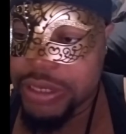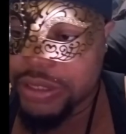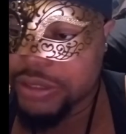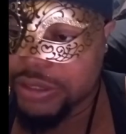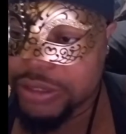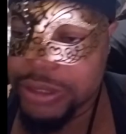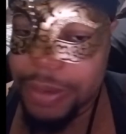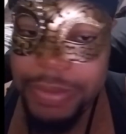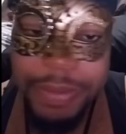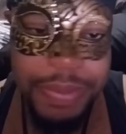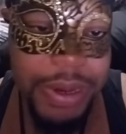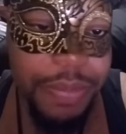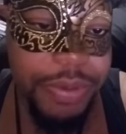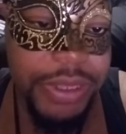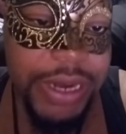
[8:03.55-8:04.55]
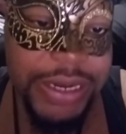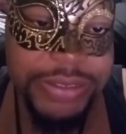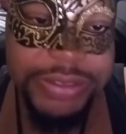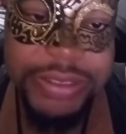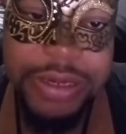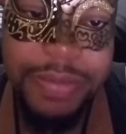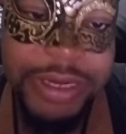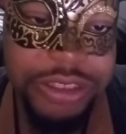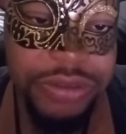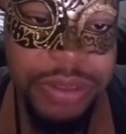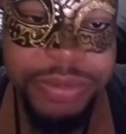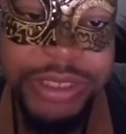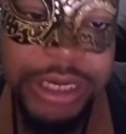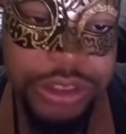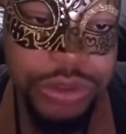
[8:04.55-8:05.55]
to some of the people that I send my
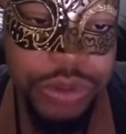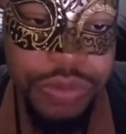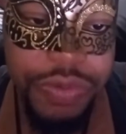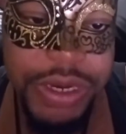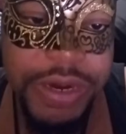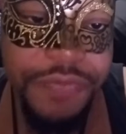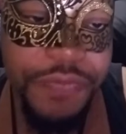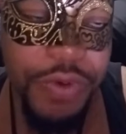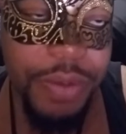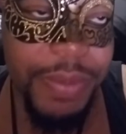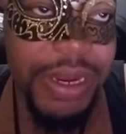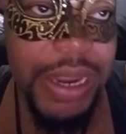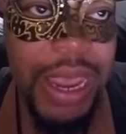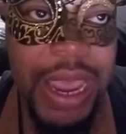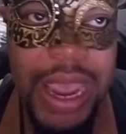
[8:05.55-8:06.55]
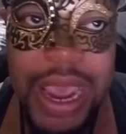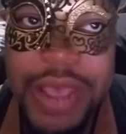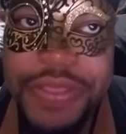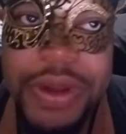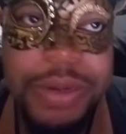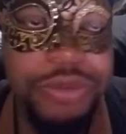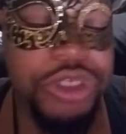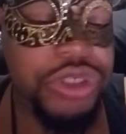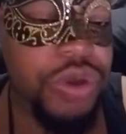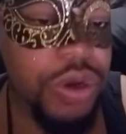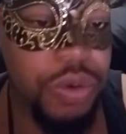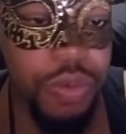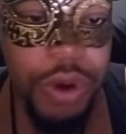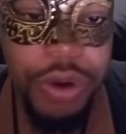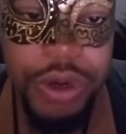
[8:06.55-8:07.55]
scripts out to read it for me. And then I'm just going to
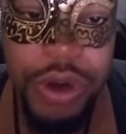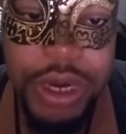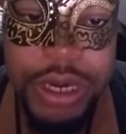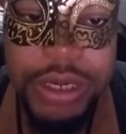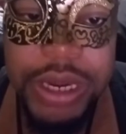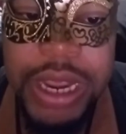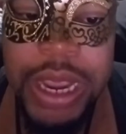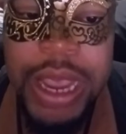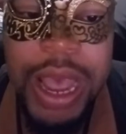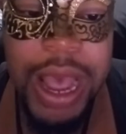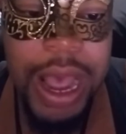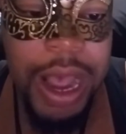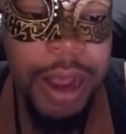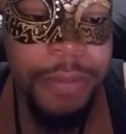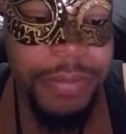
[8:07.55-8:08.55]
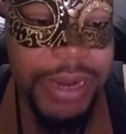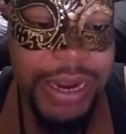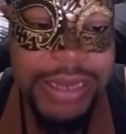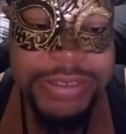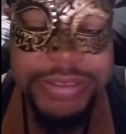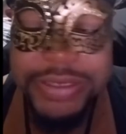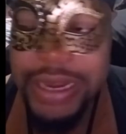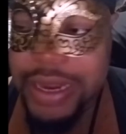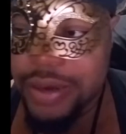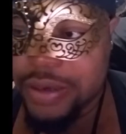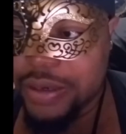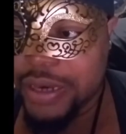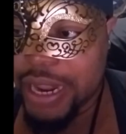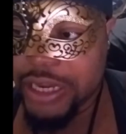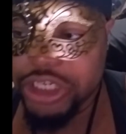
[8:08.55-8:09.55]
work on it. Like I said,
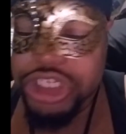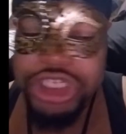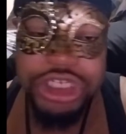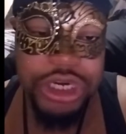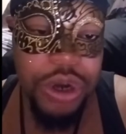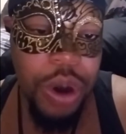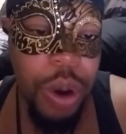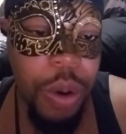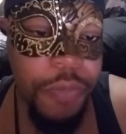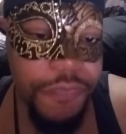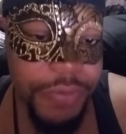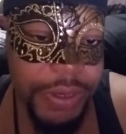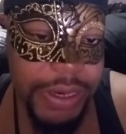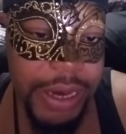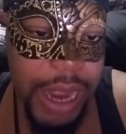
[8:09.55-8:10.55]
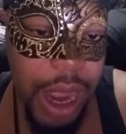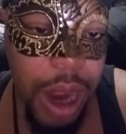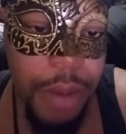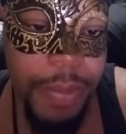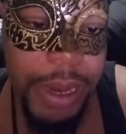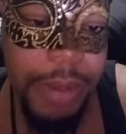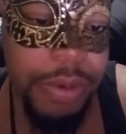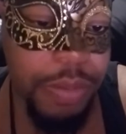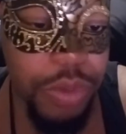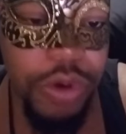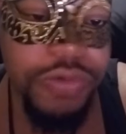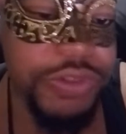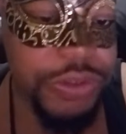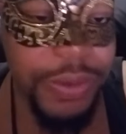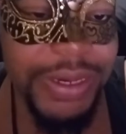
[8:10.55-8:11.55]
next year, hopefully, I'll be able to
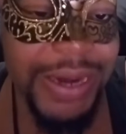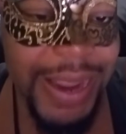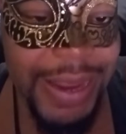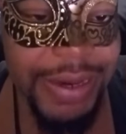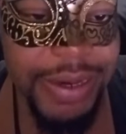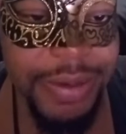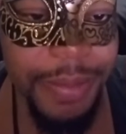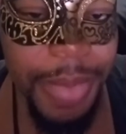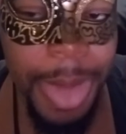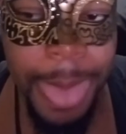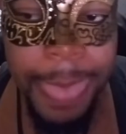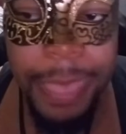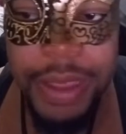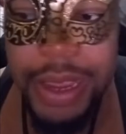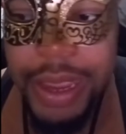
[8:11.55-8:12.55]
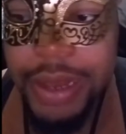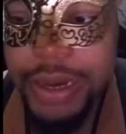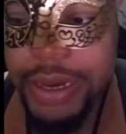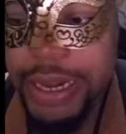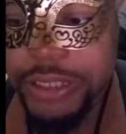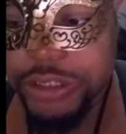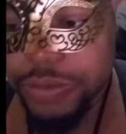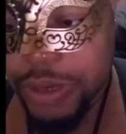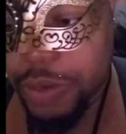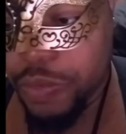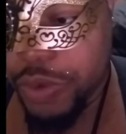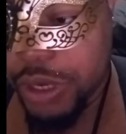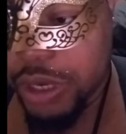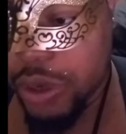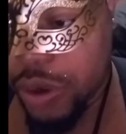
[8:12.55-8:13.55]
move to Atlanta. And then that's when I'm
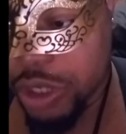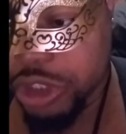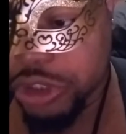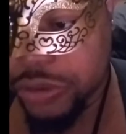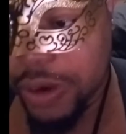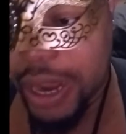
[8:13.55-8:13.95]
really going to try